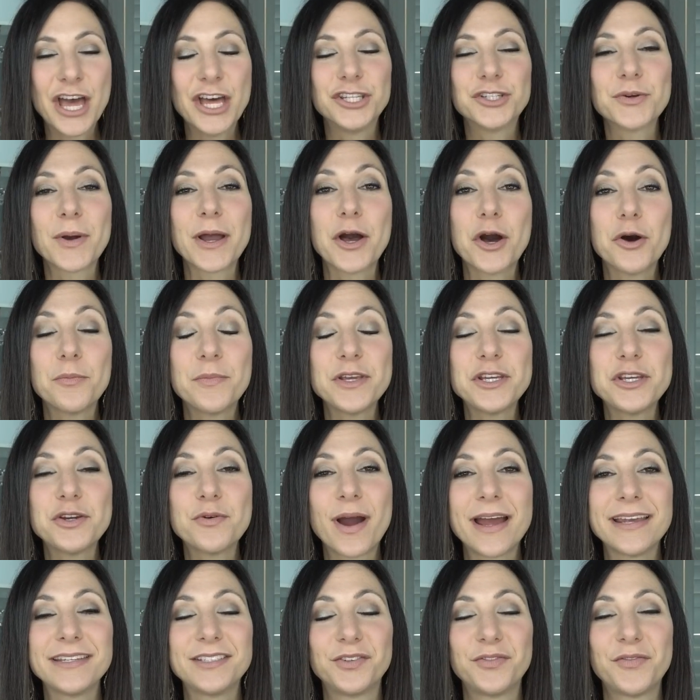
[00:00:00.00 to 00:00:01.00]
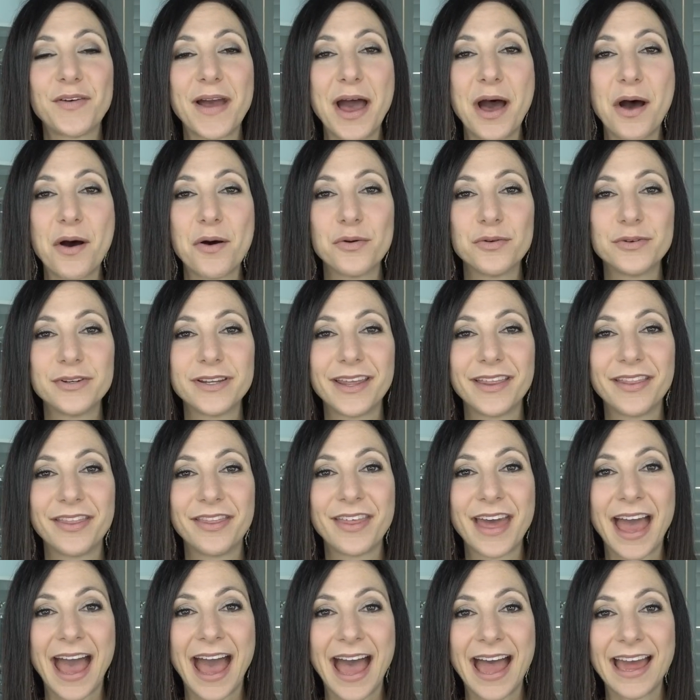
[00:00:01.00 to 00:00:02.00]
So I hope that you guys found
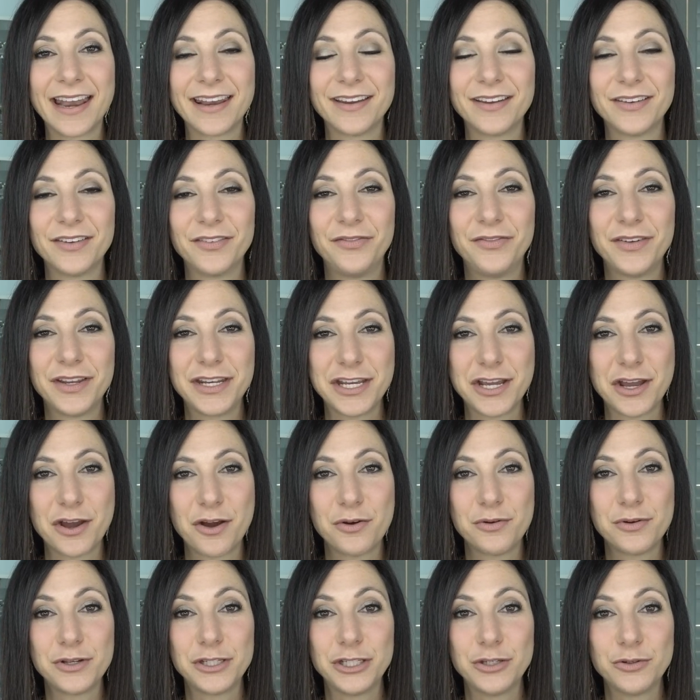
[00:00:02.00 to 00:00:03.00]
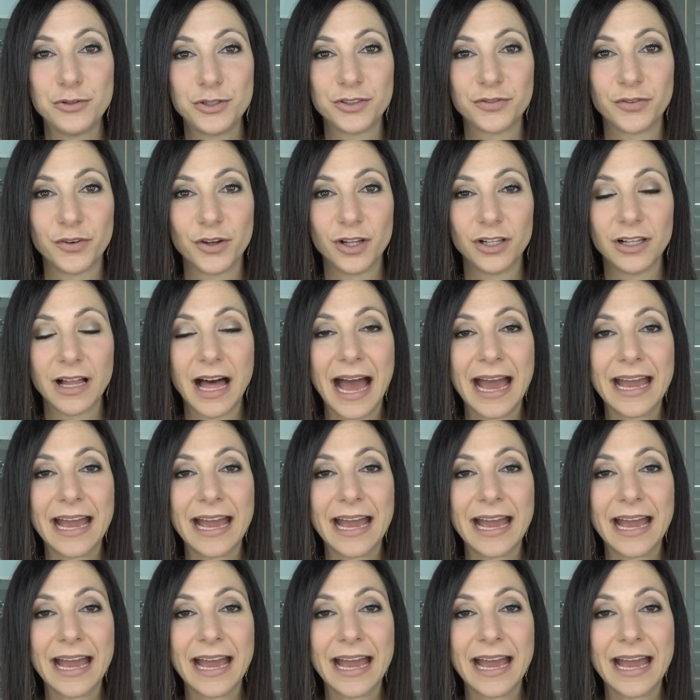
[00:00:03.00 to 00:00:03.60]
that video useful.